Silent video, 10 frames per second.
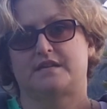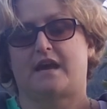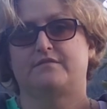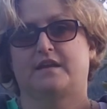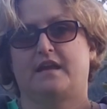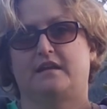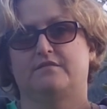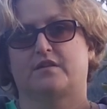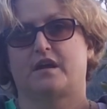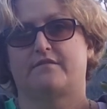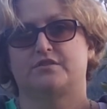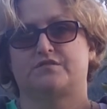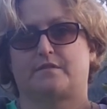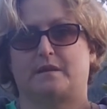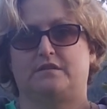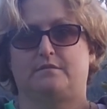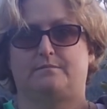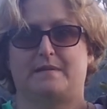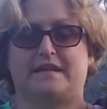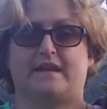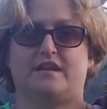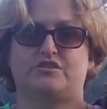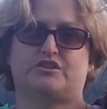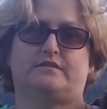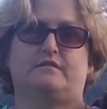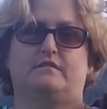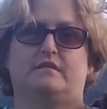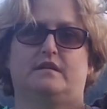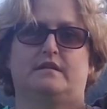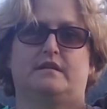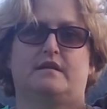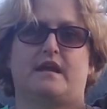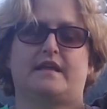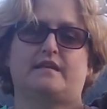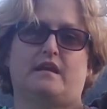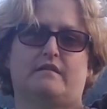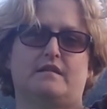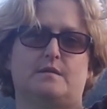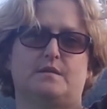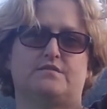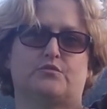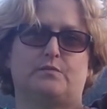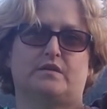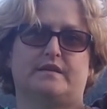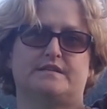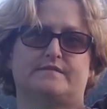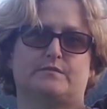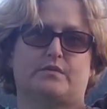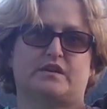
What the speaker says: to advocating for coverage for my new medication, and carrying me through periods of